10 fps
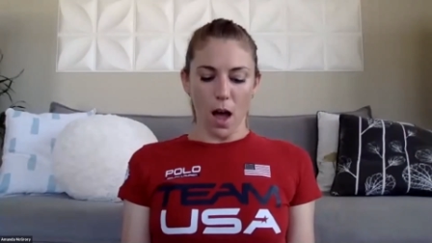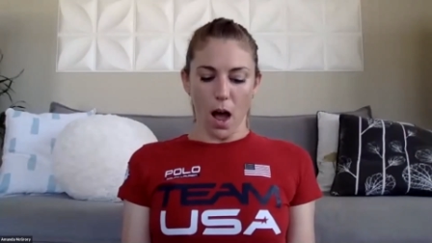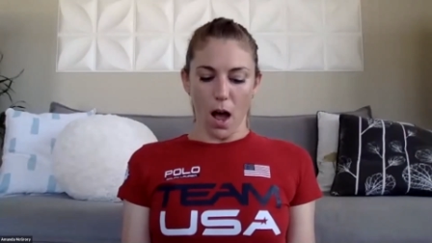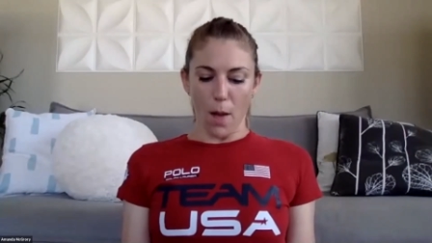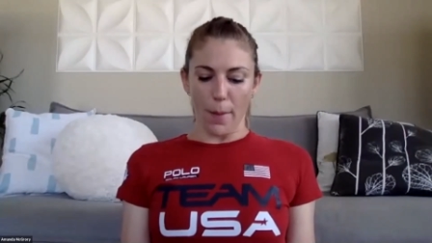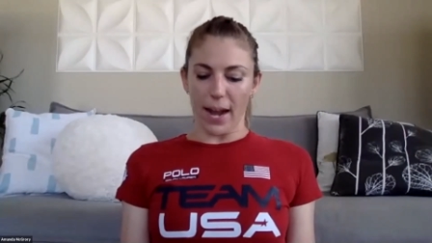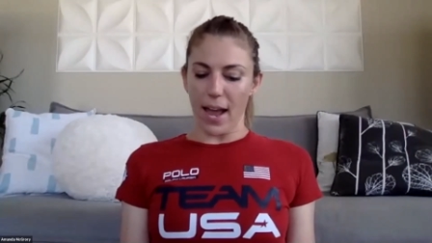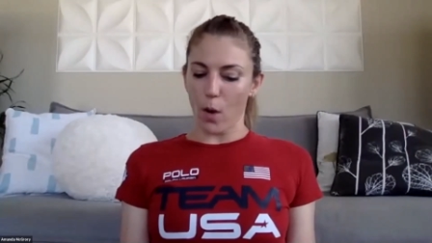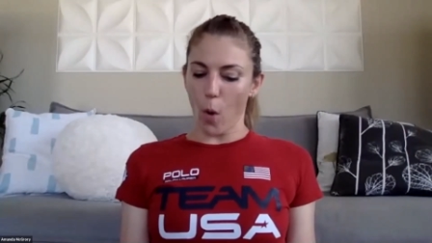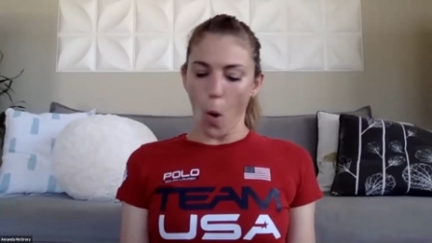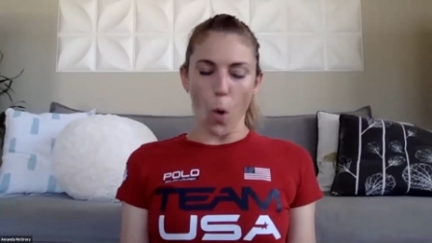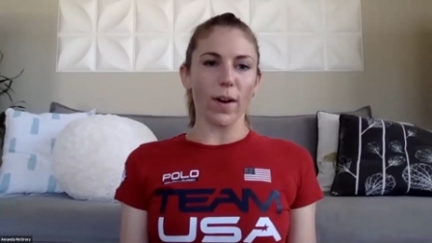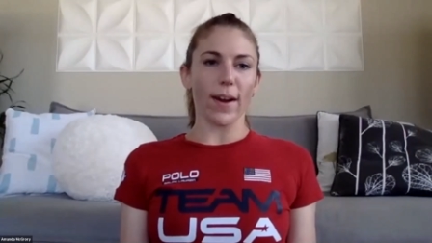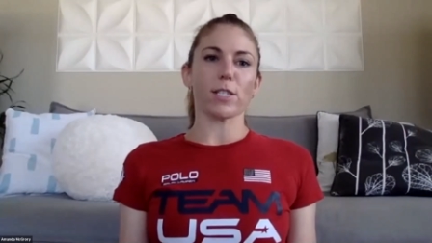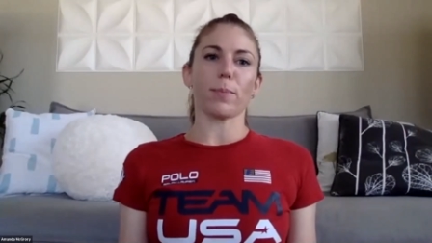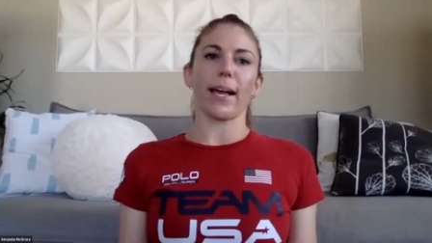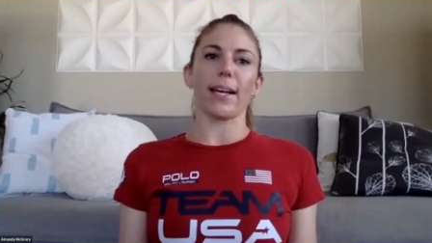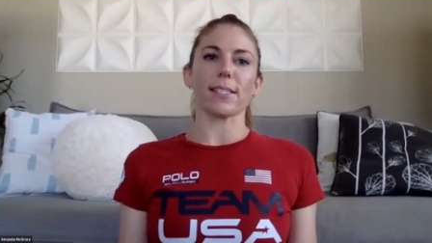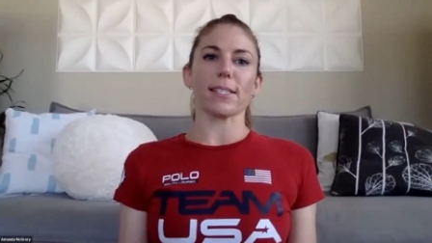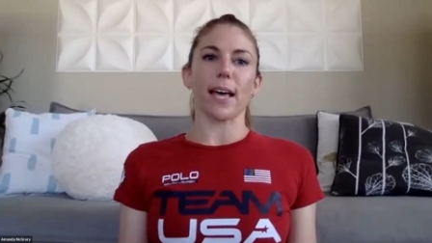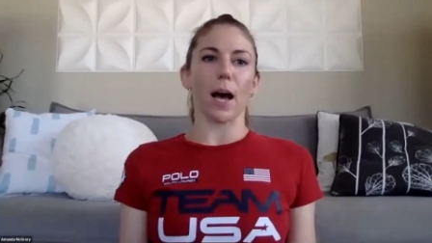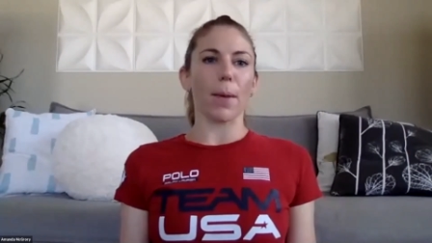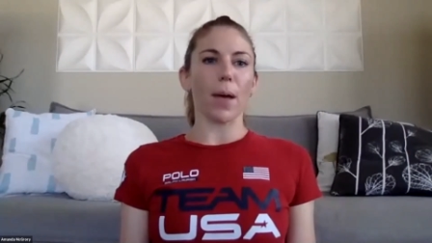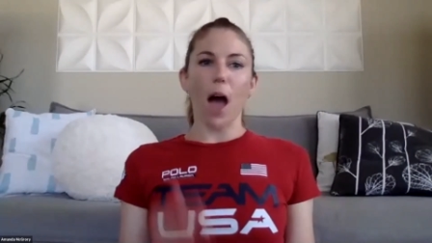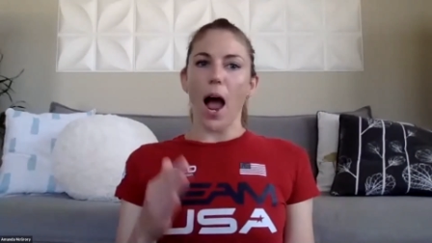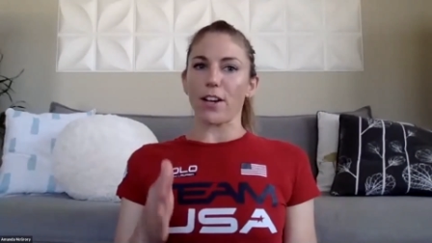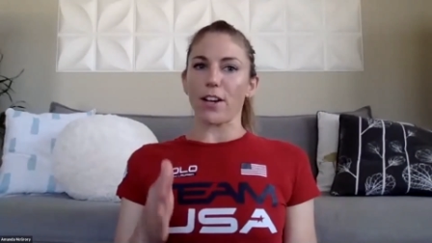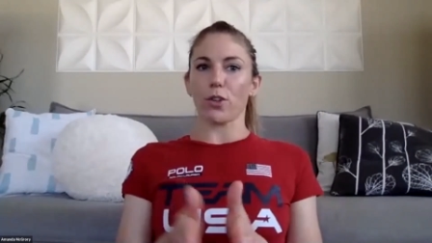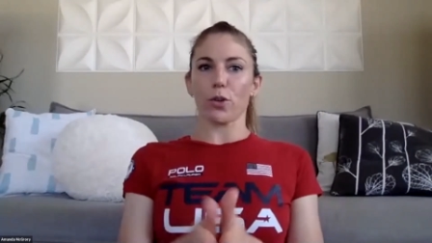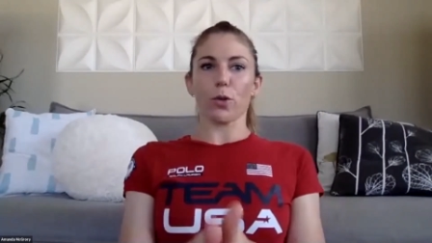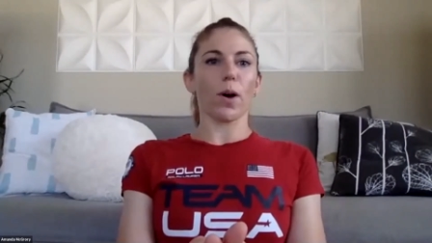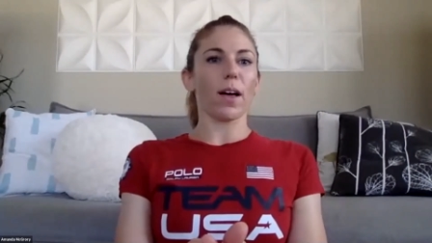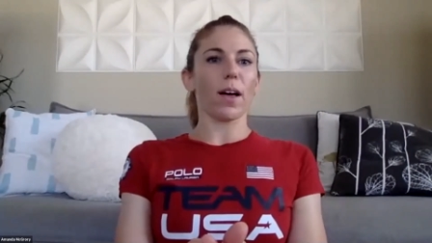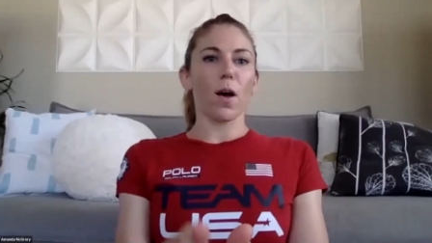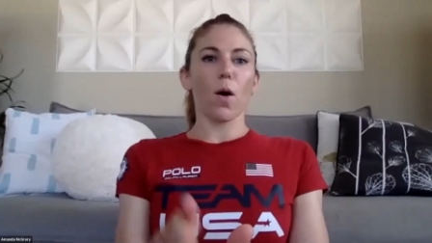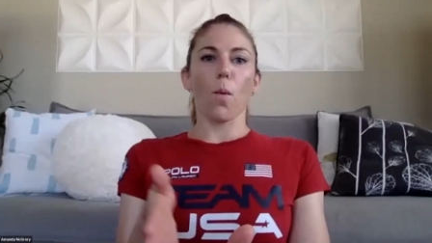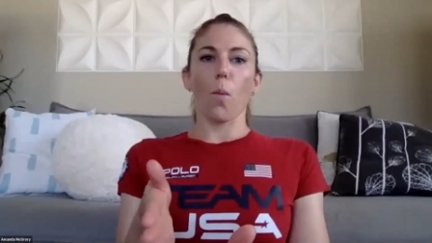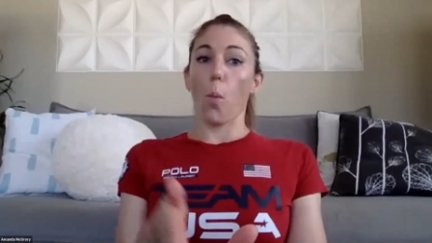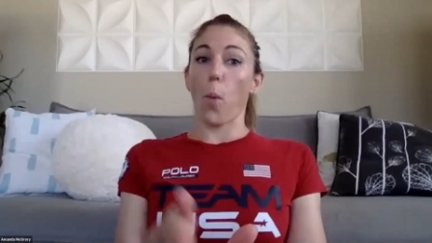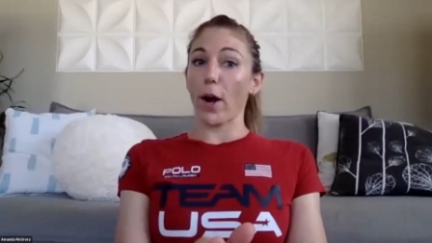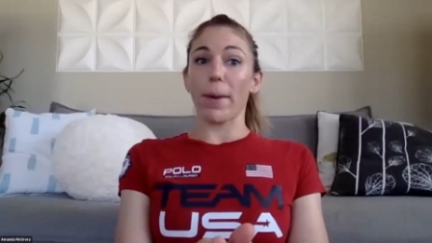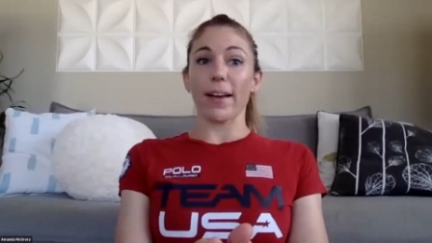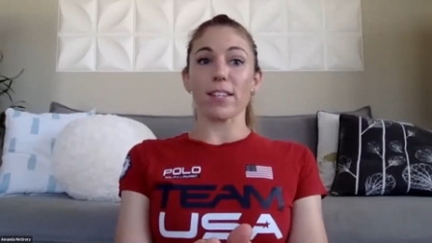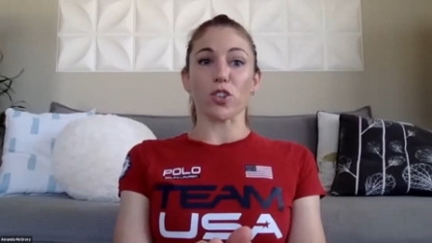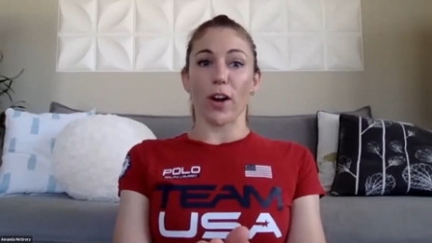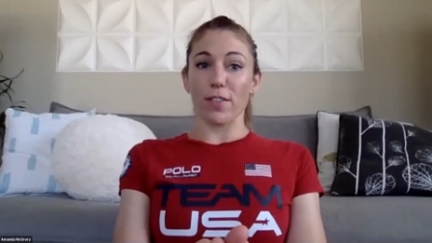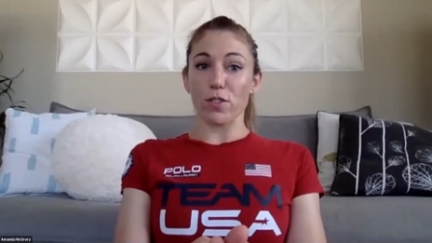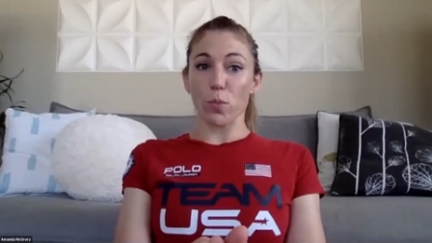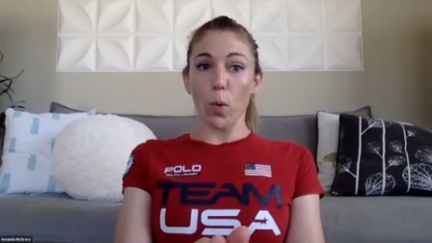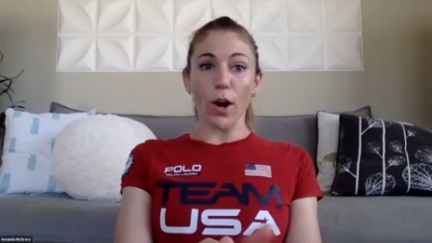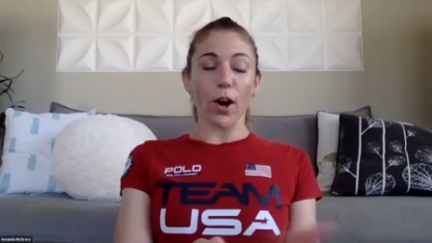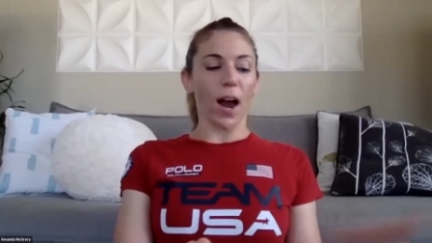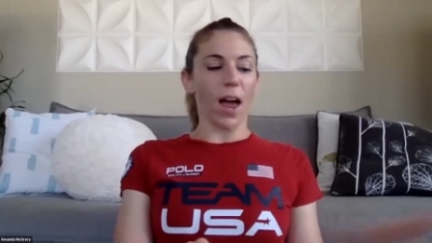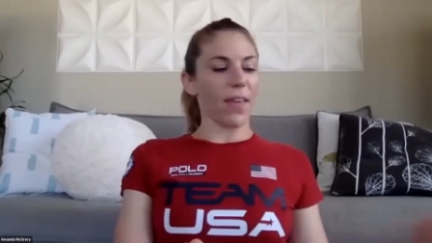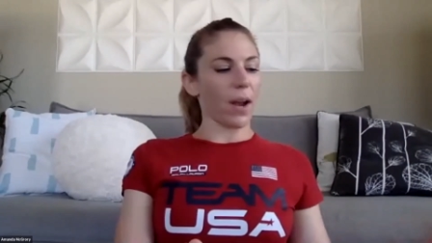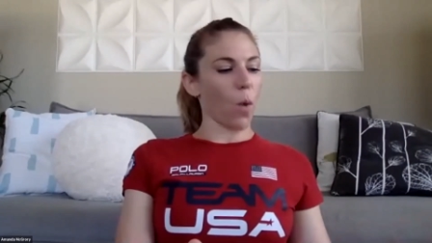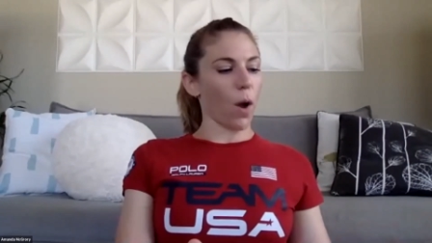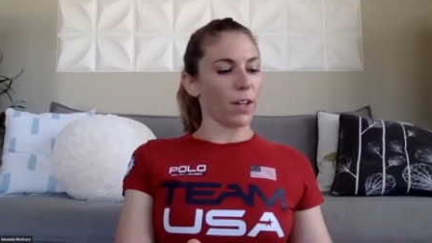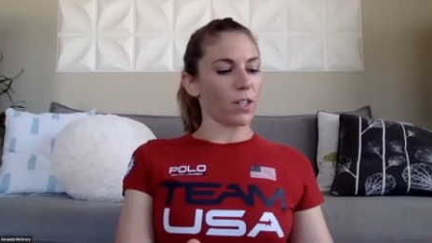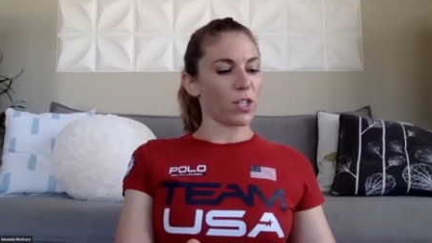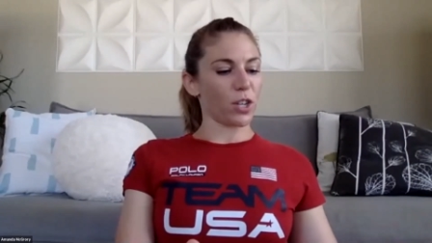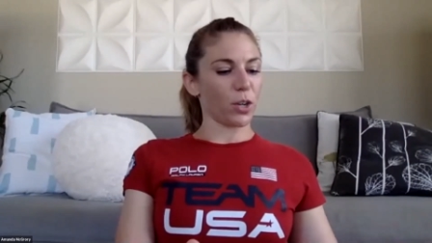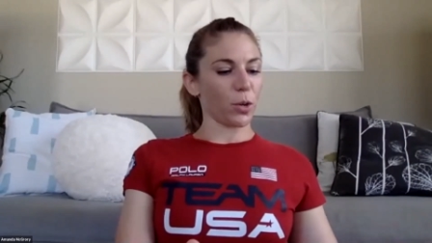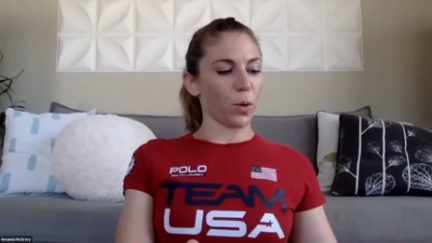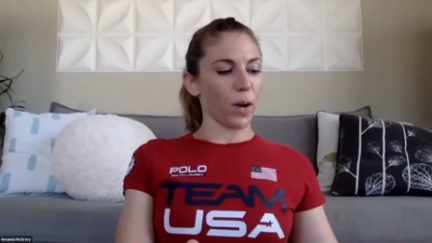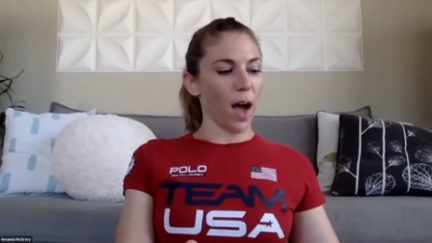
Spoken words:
And I had a whole race plan set up. I knew where my strengths were and that I wanted to,